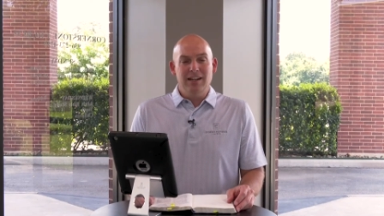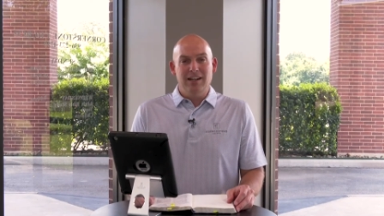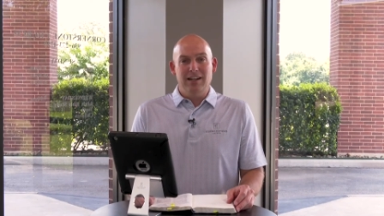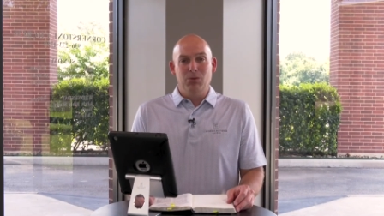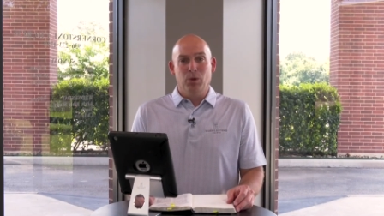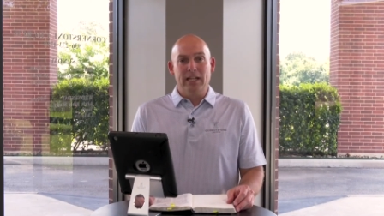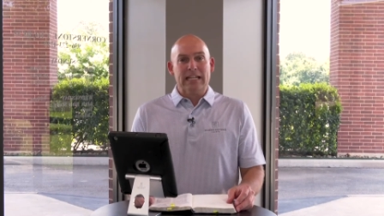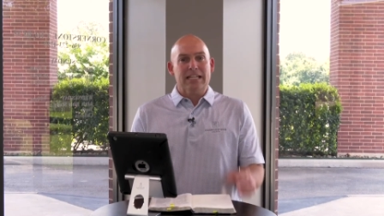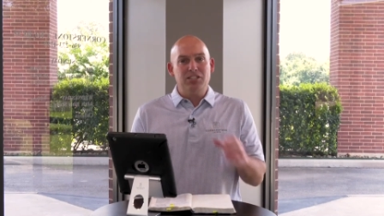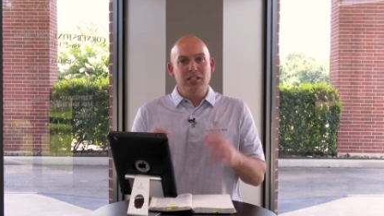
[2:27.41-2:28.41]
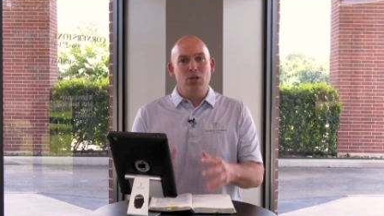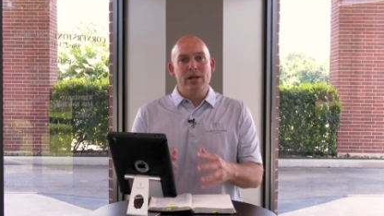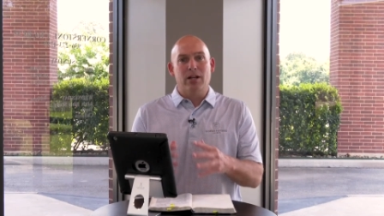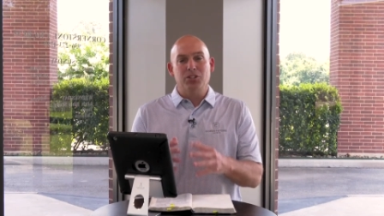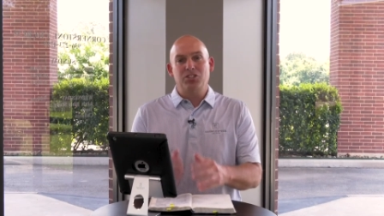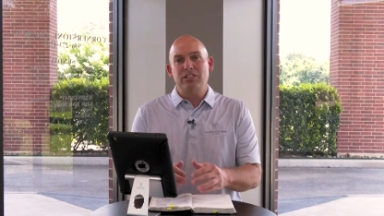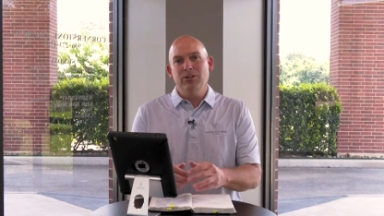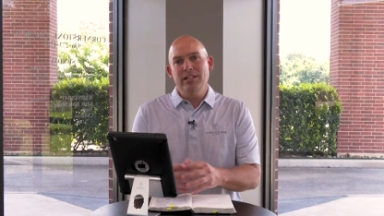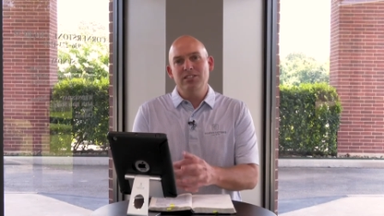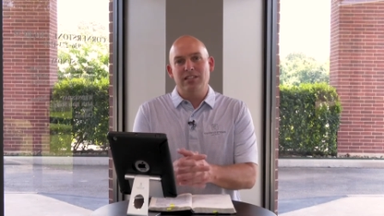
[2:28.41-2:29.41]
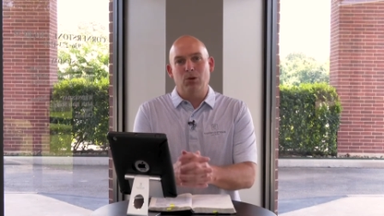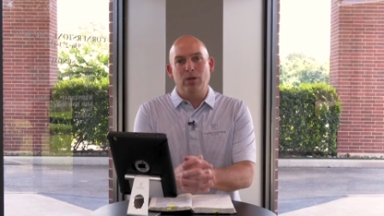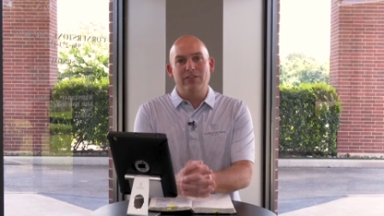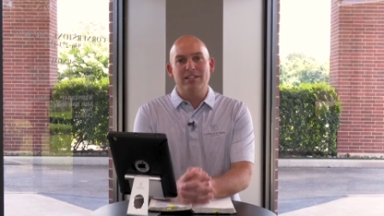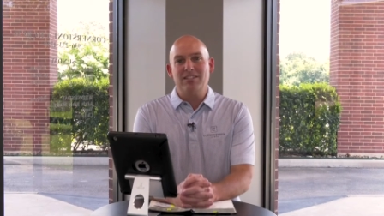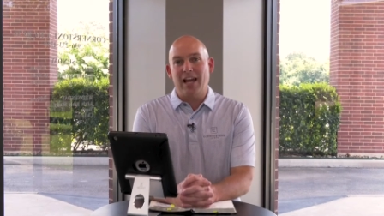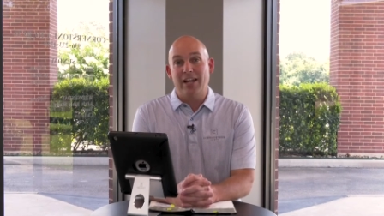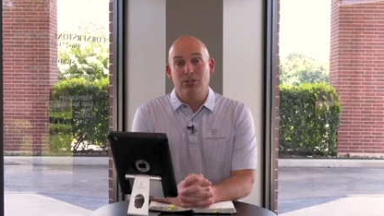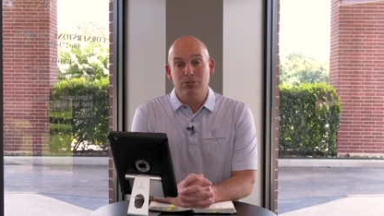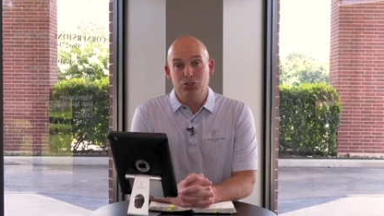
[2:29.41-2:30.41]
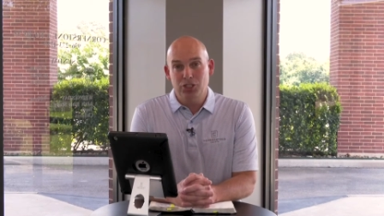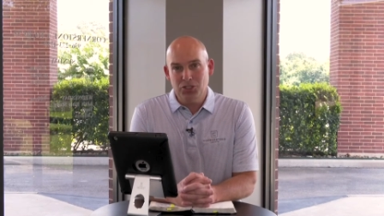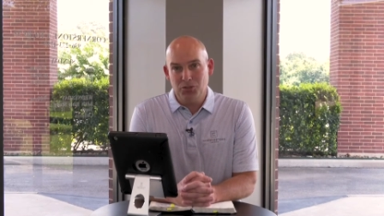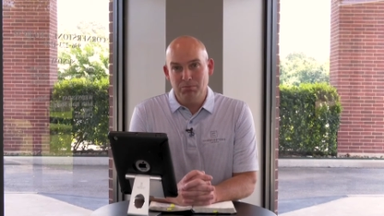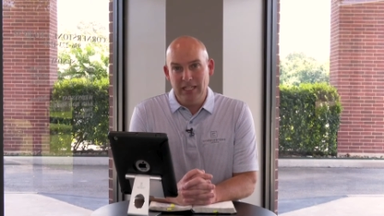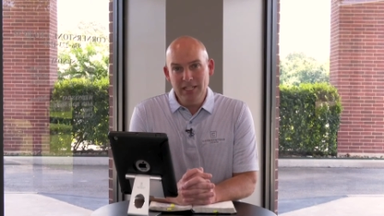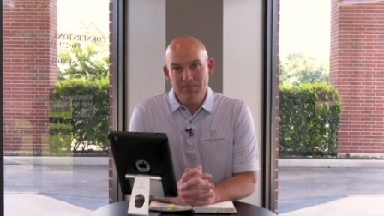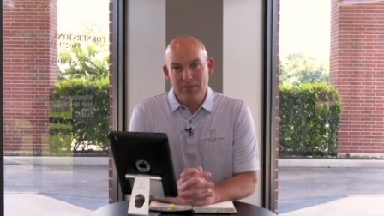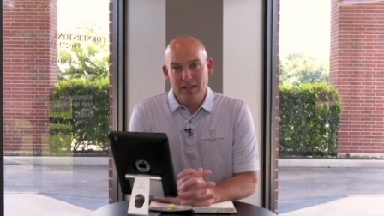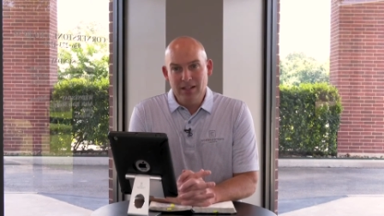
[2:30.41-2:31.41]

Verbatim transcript: uh, we're going to continue in our series that we've entitled Just Be.